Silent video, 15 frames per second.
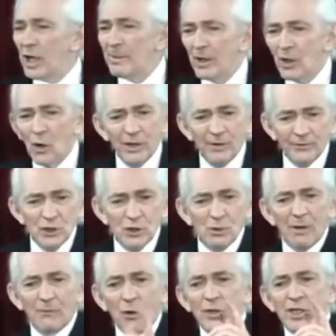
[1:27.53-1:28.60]
am I going to do?
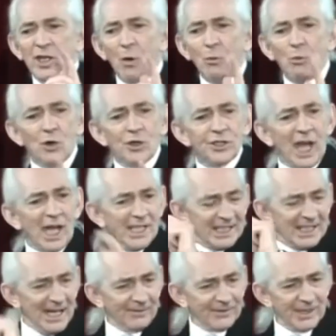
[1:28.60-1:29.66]
I've only got one dice
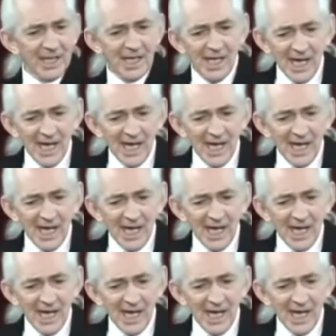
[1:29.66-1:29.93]
left.